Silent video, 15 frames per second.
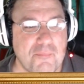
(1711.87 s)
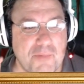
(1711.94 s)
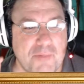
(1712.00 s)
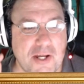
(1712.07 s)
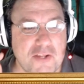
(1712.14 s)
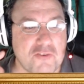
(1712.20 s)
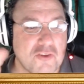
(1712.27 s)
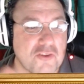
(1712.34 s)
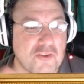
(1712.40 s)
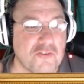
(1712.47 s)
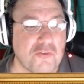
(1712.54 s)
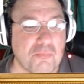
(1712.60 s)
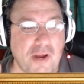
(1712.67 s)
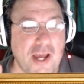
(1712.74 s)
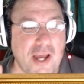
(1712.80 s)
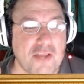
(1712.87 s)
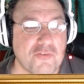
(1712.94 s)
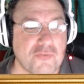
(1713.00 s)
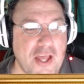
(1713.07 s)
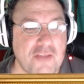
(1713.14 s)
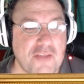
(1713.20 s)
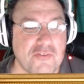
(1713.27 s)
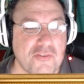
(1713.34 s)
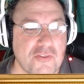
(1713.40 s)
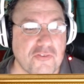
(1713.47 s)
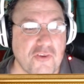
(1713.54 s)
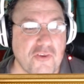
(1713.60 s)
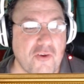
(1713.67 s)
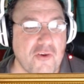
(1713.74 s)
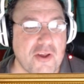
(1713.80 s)
but it should surprise fans of the
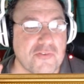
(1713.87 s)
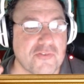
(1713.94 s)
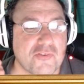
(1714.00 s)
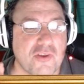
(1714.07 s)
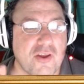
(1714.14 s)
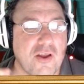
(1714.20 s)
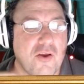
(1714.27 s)
series.